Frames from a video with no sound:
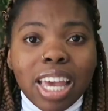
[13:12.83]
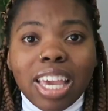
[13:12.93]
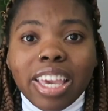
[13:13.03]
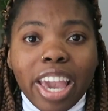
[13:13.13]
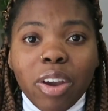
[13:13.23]

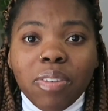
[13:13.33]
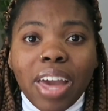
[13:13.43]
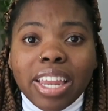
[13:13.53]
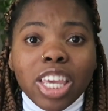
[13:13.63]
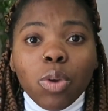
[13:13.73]
take care of
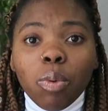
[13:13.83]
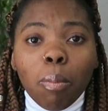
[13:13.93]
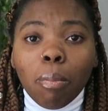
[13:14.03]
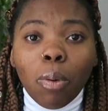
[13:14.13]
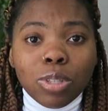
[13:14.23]
that, and he
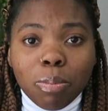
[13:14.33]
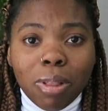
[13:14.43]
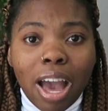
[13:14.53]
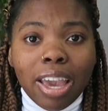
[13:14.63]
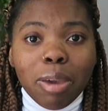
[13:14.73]
will
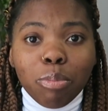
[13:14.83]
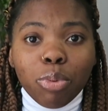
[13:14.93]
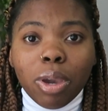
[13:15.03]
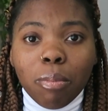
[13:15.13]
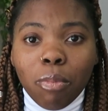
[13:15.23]
multiply and
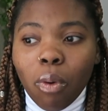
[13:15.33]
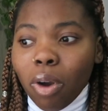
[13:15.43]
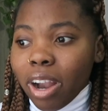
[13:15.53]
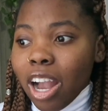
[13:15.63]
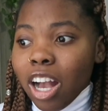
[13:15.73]
bring
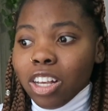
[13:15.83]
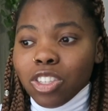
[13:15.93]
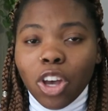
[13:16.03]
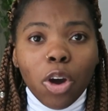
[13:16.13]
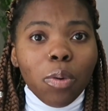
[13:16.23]
more.
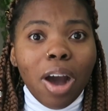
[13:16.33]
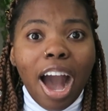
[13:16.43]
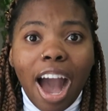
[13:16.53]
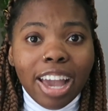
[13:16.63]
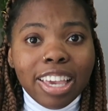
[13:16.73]
So
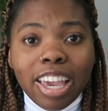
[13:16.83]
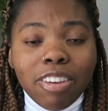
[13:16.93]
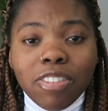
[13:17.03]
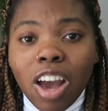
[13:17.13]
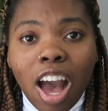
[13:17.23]
I
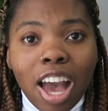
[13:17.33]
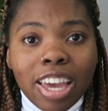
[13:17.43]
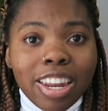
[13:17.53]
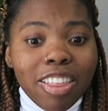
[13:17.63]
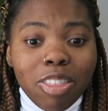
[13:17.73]
gave
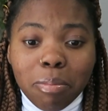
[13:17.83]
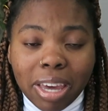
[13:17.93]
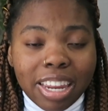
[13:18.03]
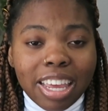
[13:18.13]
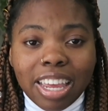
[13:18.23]
God the
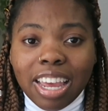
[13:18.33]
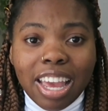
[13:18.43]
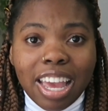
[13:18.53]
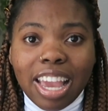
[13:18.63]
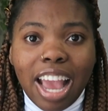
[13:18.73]
money
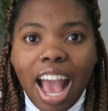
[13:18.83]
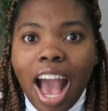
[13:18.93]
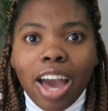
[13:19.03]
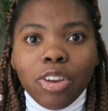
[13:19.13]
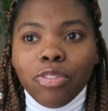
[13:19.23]

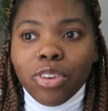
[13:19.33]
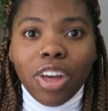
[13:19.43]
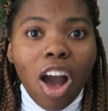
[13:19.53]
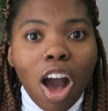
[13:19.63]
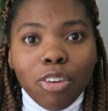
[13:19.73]
for
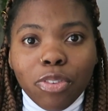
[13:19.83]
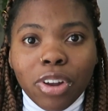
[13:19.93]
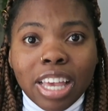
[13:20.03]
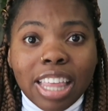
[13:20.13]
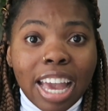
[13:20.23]
the
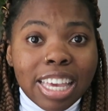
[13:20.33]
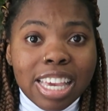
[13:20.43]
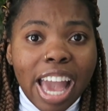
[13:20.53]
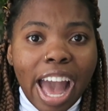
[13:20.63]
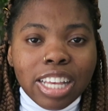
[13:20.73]
offering that
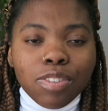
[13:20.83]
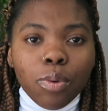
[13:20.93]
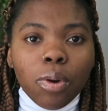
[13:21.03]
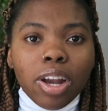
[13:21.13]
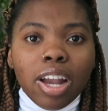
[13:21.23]
he asked
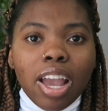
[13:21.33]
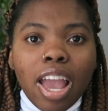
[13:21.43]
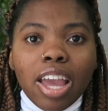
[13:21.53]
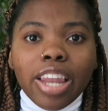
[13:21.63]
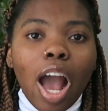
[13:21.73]
for.
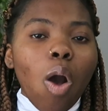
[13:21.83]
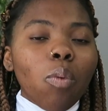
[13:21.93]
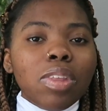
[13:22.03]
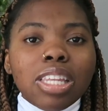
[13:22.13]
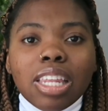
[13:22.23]
Not
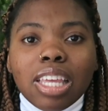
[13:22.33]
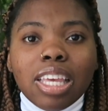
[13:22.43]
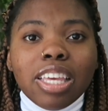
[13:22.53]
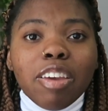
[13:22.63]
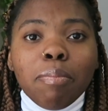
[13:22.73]
only did
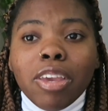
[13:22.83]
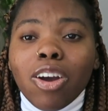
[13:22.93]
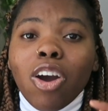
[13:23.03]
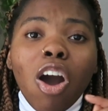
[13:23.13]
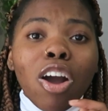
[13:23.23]
he give me
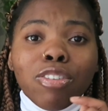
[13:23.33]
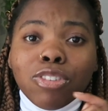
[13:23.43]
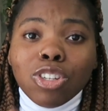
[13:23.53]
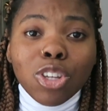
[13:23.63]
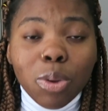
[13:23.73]
a car
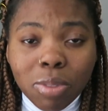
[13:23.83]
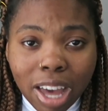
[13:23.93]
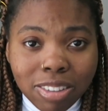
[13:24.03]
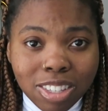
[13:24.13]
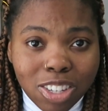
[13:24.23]
for
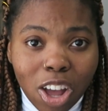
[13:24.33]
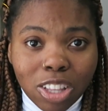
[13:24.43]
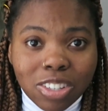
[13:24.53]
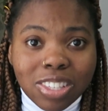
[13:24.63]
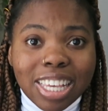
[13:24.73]

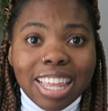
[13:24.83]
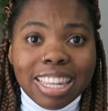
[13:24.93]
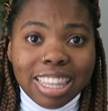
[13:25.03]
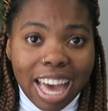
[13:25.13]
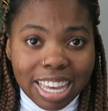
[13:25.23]
$2,000
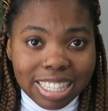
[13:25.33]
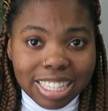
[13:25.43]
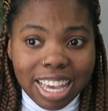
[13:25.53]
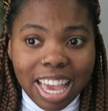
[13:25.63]
less,